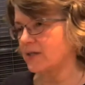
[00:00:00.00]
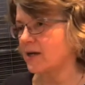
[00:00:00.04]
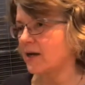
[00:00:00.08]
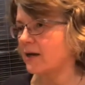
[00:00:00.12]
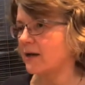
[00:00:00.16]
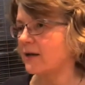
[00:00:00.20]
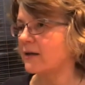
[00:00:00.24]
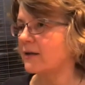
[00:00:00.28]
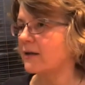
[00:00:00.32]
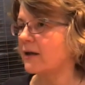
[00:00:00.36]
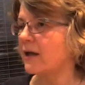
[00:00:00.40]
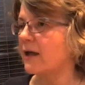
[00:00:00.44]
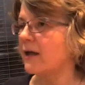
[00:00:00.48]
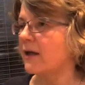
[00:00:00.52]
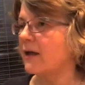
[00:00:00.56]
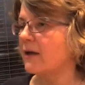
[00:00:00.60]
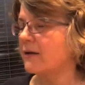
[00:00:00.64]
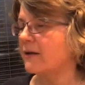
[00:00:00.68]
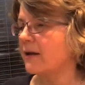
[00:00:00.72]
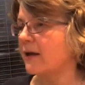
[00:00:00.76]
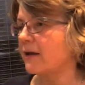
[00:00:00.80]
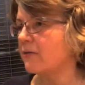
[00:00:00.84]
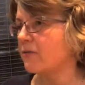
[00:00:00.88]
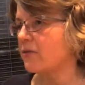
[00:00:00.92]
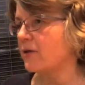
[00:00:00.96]
like
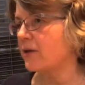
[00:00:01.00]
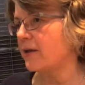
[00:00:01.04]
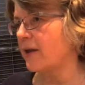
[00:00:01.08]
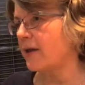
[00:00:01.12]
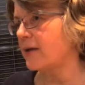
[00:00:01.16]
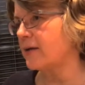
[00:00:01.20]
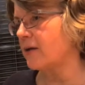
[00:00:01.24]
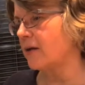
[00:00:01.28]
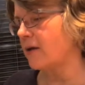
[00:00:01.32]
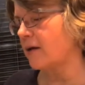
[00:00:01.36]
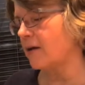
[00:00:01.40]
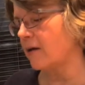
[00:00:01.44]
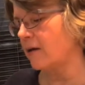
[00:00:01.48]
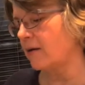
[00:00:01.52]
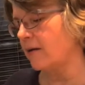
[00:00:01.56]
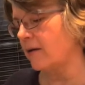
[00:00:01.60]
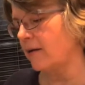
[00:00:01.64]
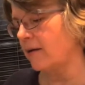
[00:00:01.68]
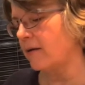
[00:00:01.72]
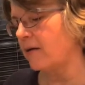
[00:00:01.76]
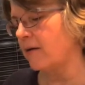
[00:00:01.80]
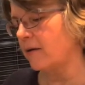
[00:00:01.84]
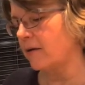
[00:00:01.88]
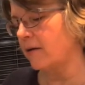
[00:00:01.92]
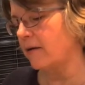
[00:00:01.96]
like the
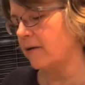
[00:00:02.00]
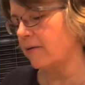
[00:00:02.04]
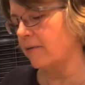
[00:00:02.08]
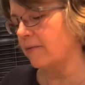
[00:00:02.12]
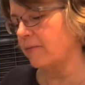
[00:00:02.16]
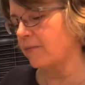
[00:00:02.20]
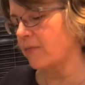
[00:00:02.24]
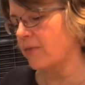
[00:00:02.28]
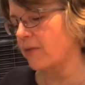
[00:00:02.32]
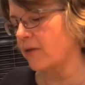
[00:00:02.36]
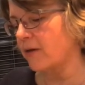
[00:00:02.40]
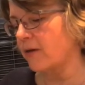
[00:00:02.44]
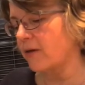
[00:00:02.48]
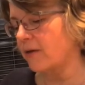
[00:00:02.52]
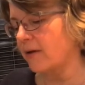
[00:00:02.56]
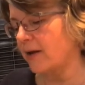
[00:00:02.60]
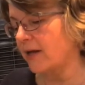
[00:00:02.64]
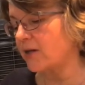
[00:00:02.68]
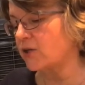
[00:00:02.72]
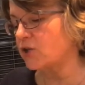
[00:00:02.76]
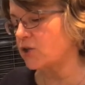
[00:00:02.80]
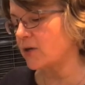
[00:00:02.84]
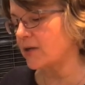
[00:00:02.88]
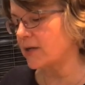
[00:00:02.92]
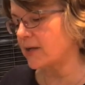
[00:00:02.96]
uh, uh, the
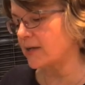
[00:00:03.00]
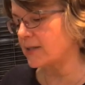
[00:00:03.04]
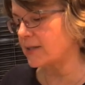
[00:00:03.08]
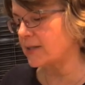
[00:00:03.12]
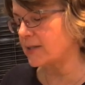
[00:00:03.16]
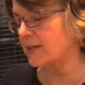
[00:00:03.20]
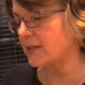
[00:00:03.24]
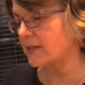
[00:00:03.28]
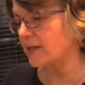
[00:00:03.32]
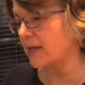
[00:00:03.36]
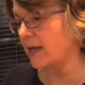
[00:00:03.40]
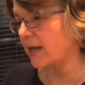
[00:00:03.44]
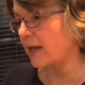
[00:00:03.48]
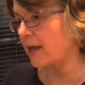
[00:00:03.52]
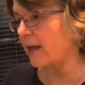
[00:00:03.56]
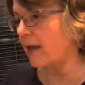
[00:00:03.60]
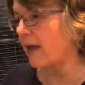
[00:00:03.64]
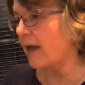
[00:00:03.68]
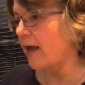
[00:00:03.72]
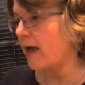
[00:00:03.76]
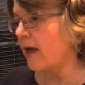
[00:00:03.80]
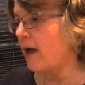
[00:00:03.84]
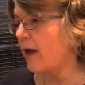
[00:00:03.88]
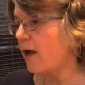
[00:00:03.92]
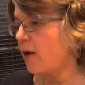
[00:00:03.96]
lecture yesterday.
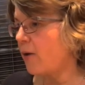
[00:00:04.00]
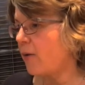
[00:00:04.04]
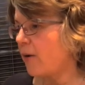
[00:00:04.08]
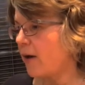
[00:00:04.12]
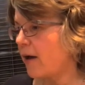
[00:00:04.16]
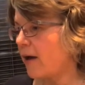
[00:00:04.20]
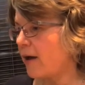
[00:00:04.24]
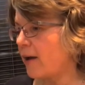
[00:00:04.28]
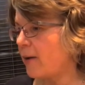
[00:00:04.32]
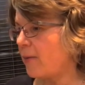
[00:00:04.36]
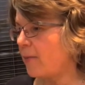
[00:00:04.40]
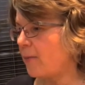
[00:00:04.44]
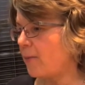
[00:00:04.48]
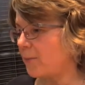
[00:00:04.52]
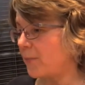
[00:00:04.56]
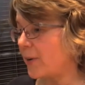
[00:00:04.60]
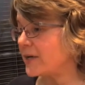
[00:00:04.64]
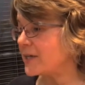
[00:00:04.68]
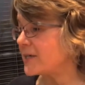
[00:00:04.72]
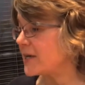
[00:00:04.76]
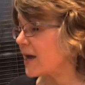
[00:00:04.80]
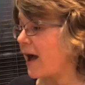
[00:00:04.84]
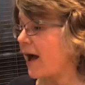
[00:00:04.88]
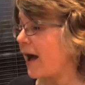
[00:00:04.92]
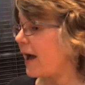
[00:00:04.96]
Uh,
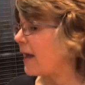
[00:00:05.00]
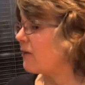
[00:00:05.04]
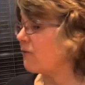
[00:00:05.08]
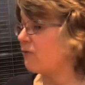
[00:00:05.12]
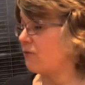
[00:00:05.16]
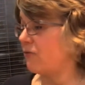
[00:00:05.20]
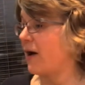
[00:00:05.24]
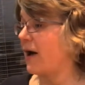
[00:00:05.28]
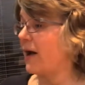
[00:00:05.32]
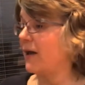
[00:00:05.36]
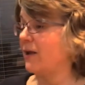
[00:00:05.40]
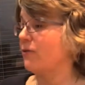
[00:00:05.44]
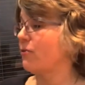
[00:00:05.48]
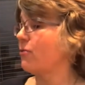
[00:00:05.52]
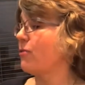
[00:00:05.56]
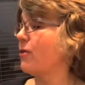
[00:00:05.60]
but I find